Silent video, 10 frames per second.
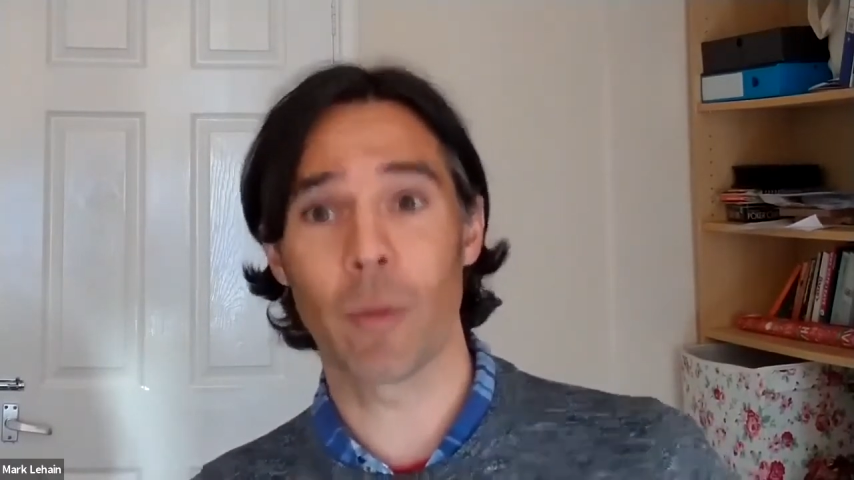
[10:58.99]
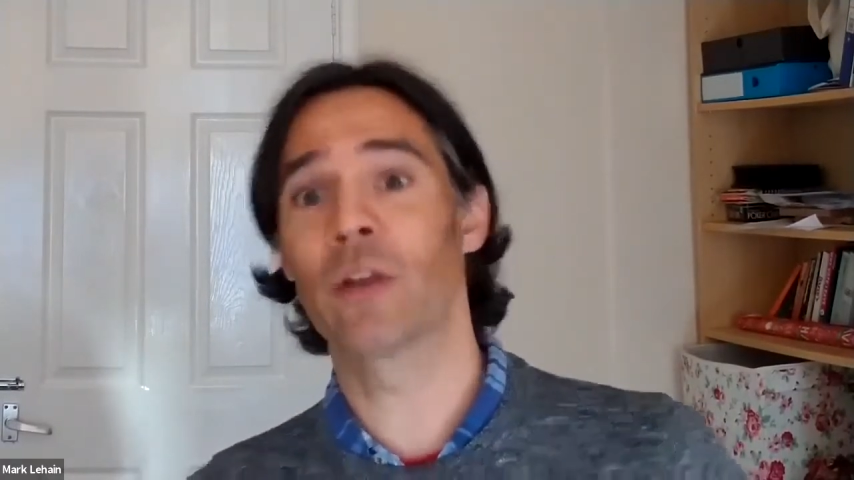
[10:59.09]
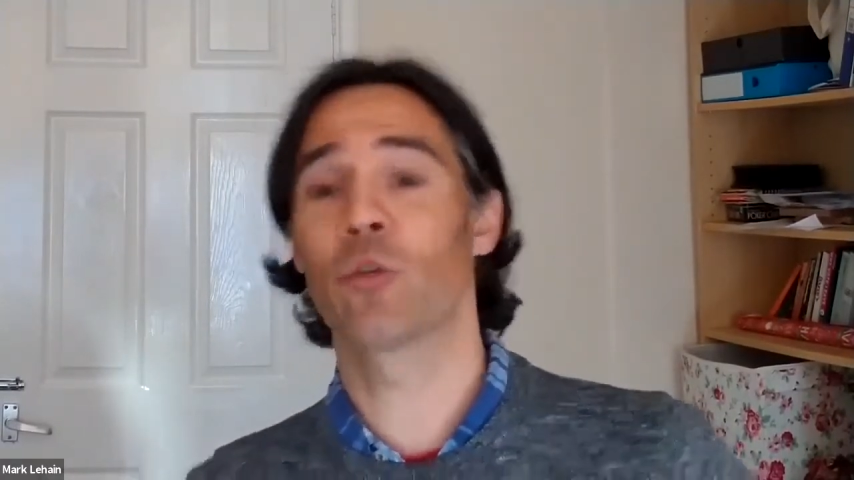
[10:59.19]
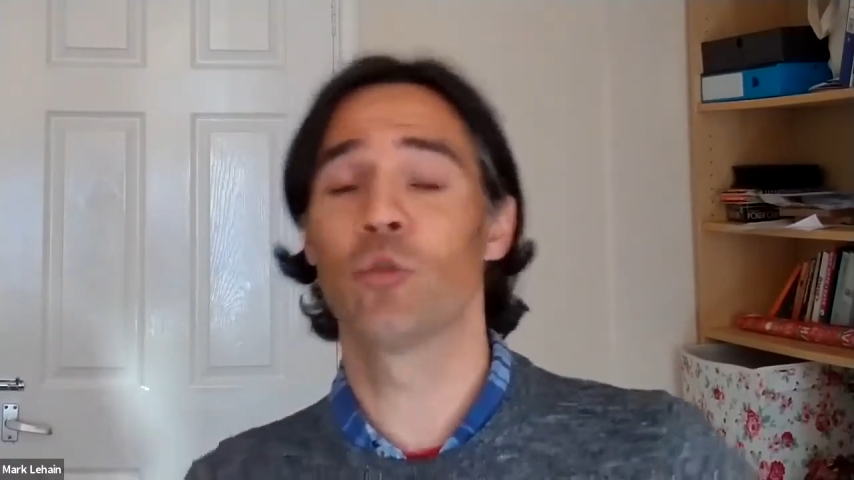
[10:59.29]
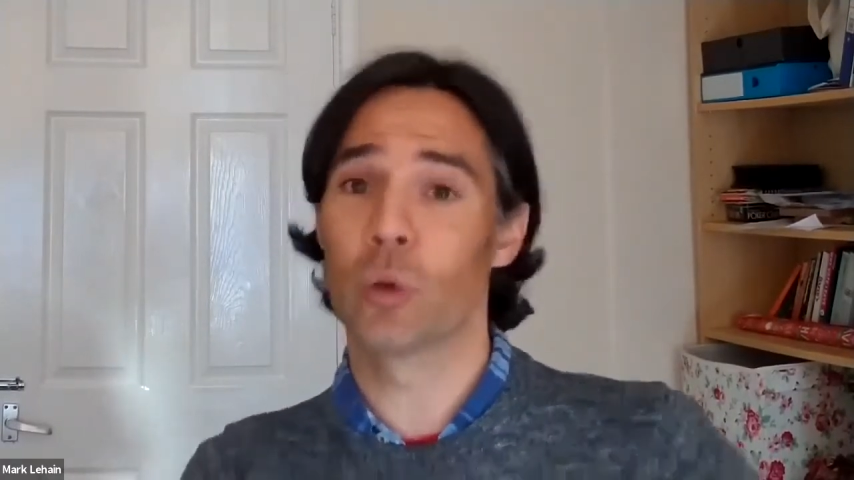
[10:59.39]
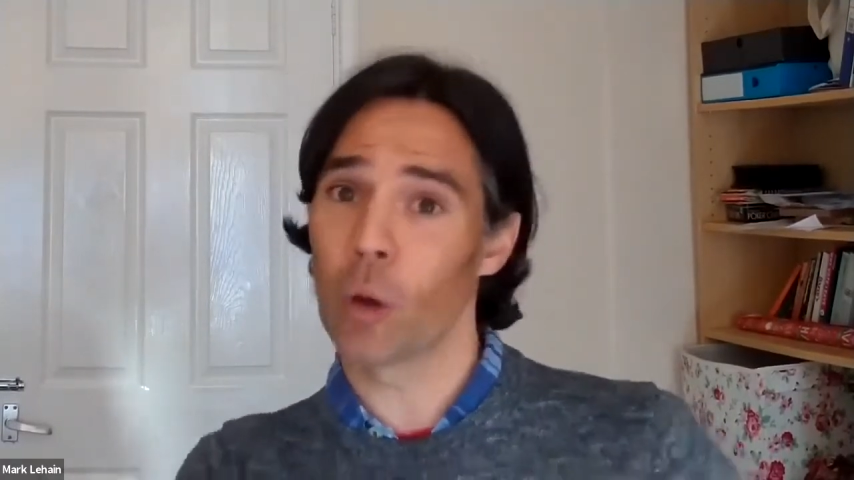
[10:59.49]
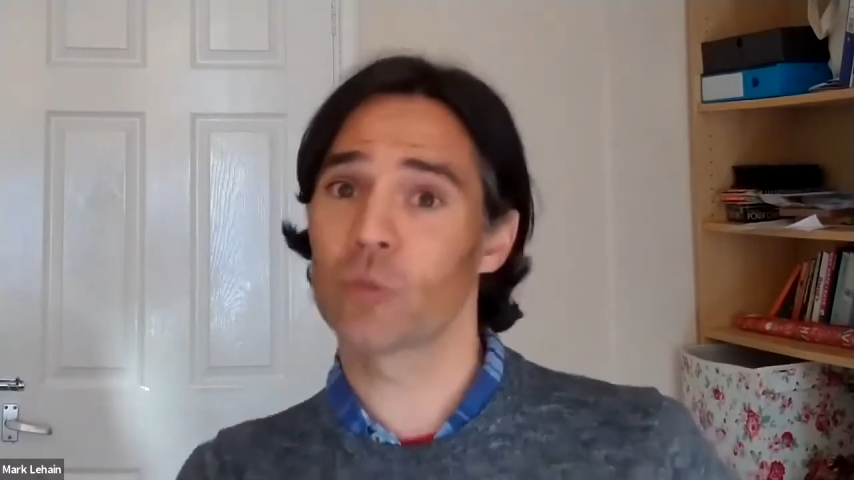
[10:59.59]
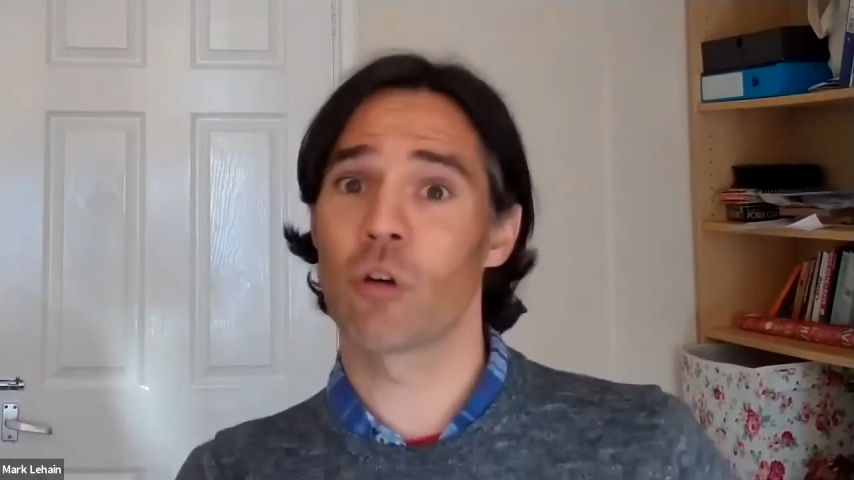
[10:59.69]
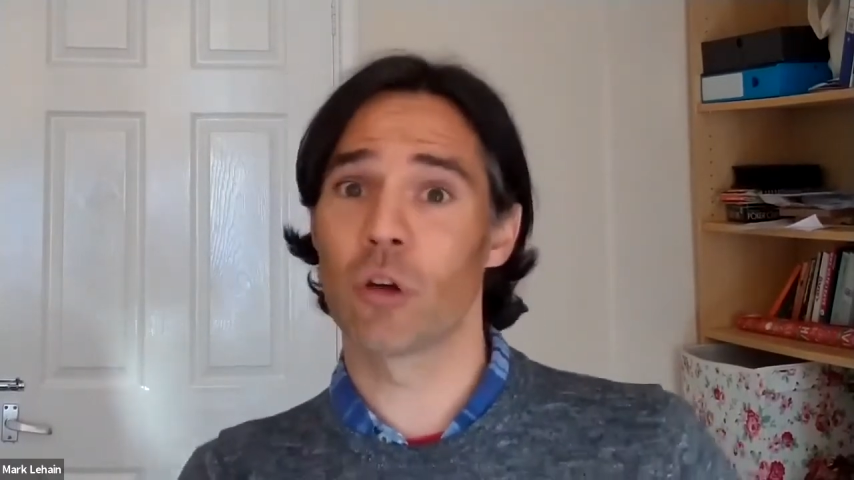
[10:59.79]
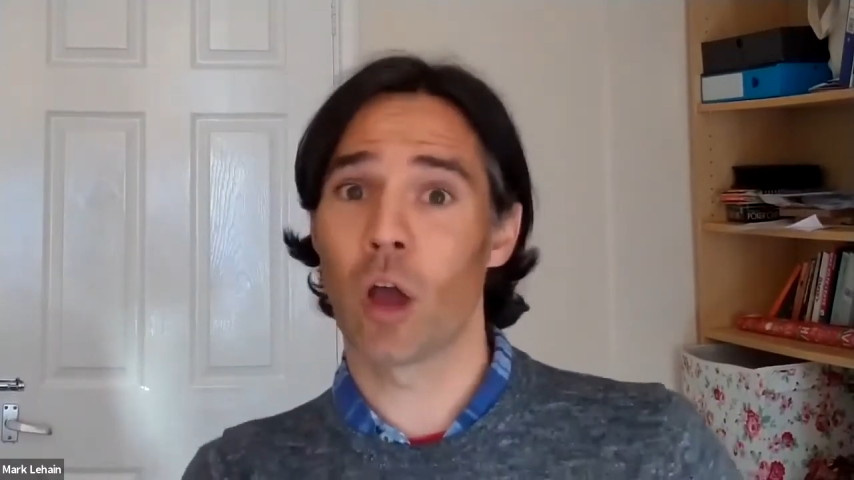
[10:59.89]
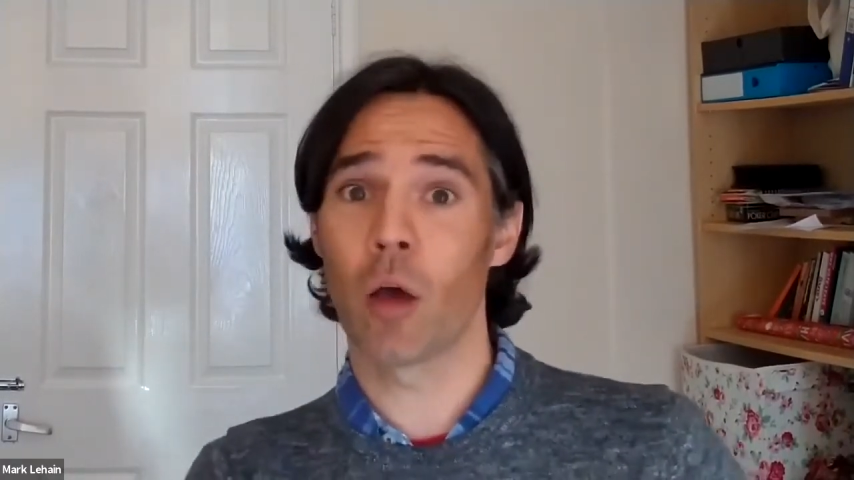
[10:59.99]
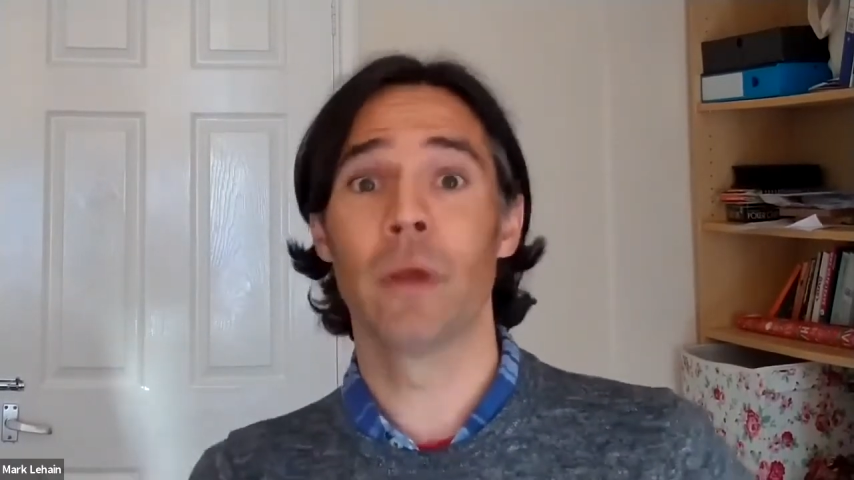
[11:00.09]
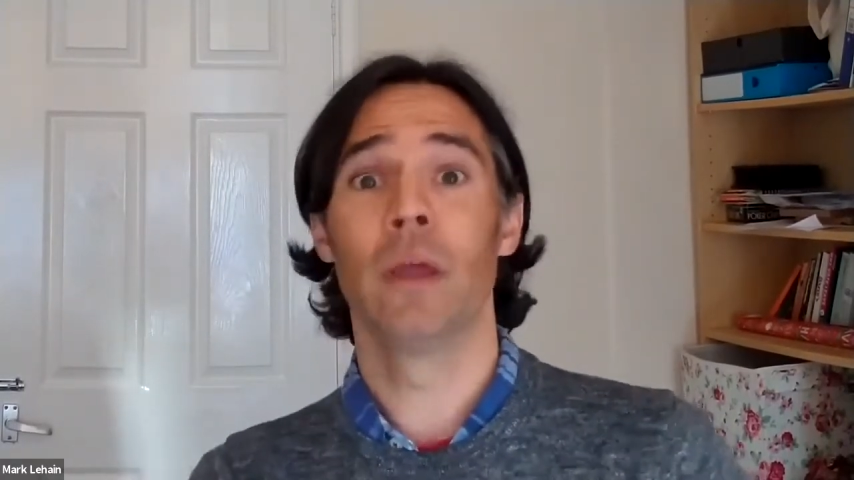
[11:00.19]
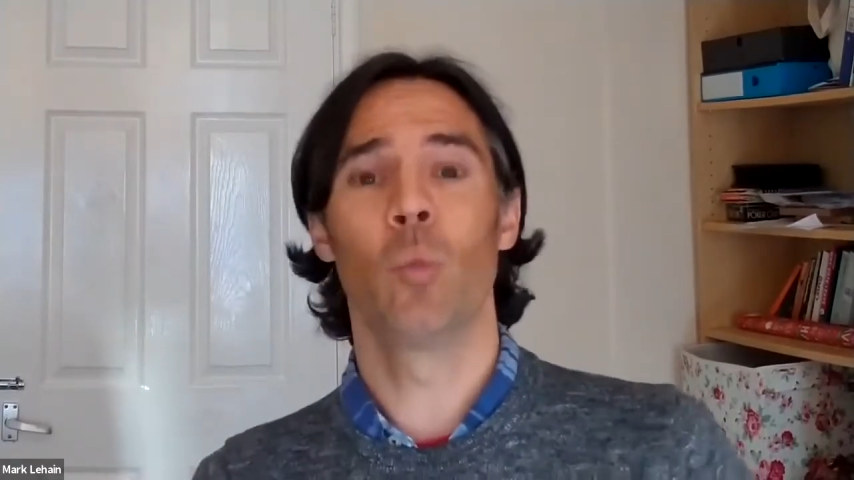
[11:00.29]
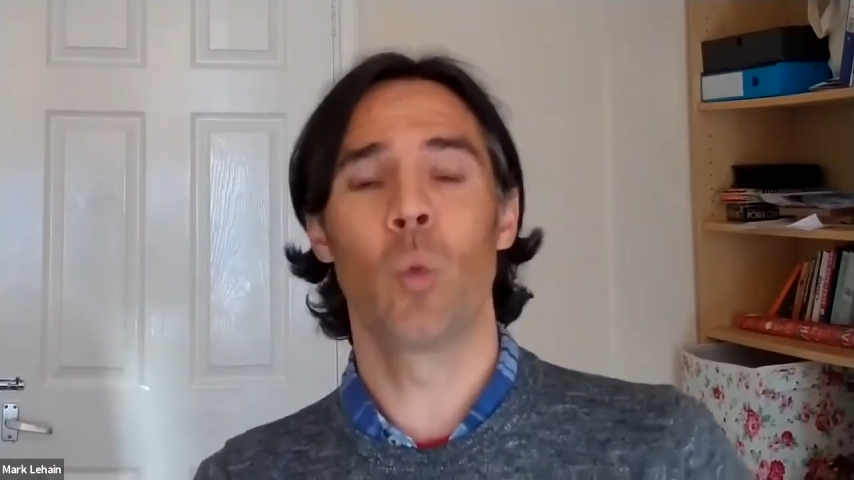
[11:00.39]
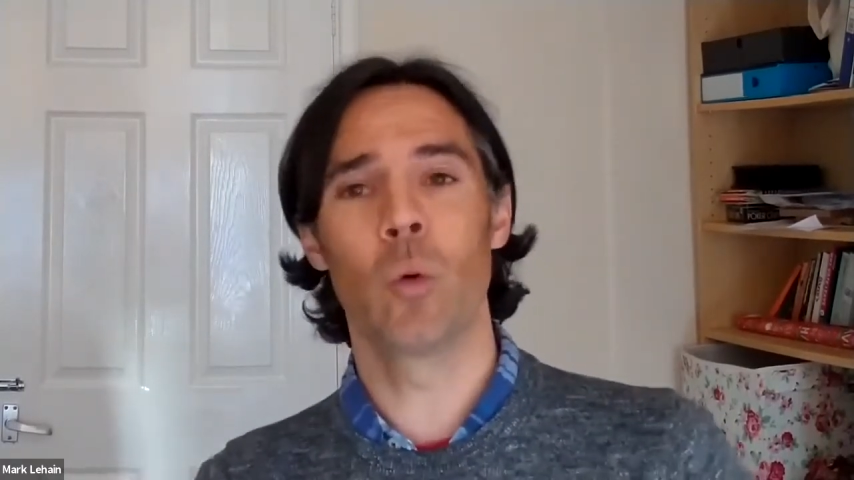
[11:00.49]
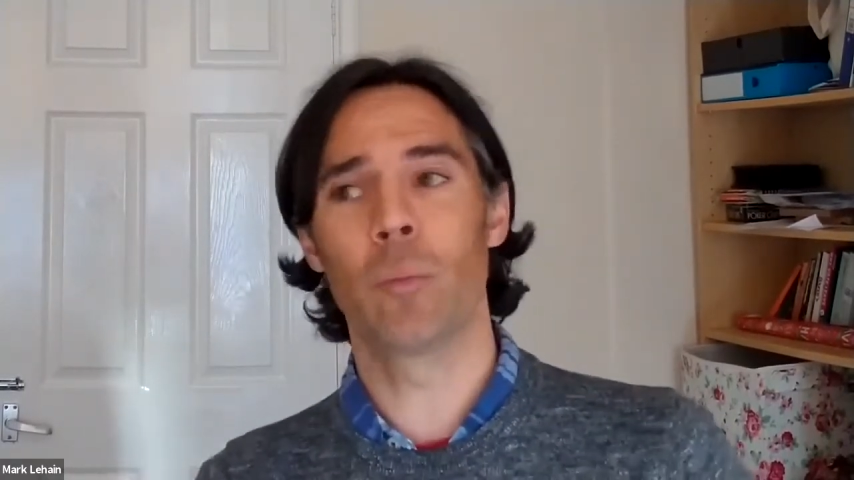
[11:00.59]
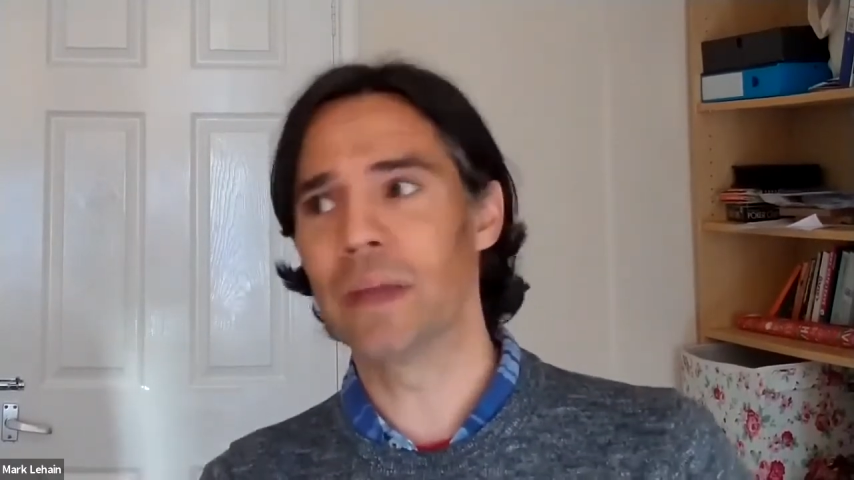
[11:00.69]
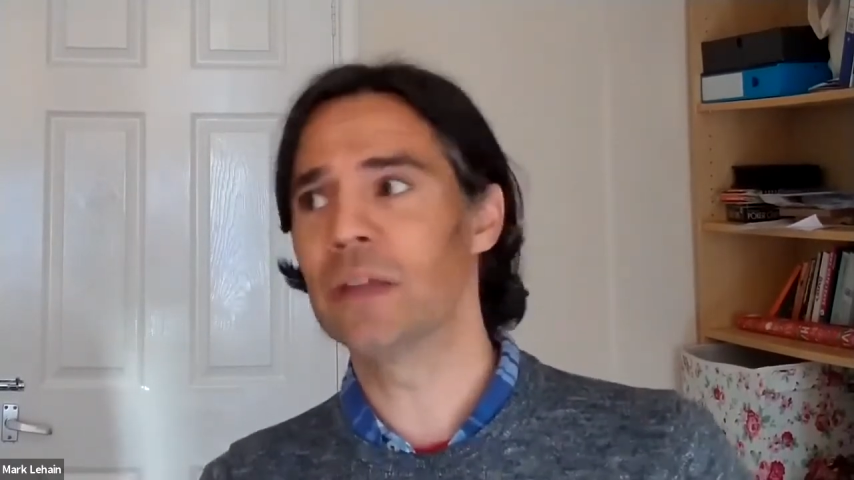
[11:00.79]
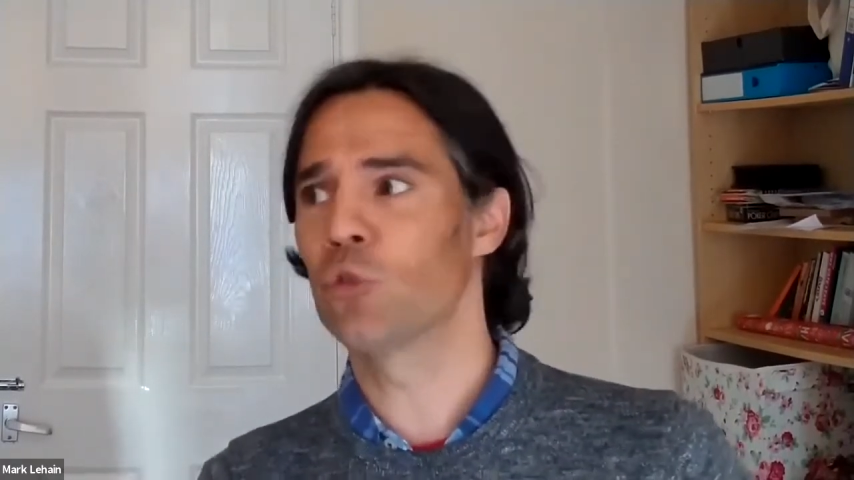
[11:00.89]
And of course, when I was growing up, we were
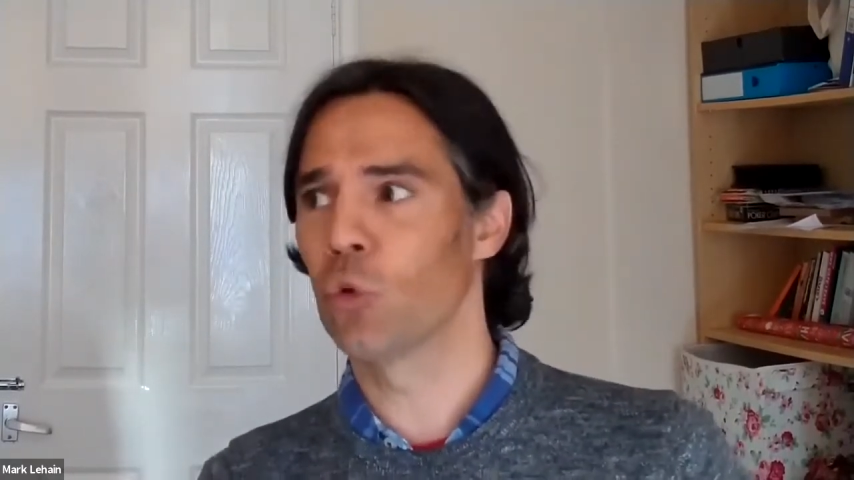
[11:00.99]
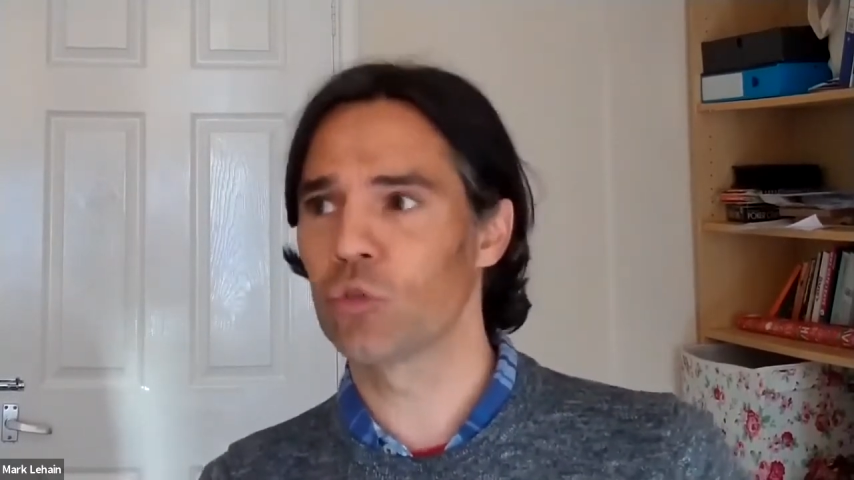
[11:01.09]
being taught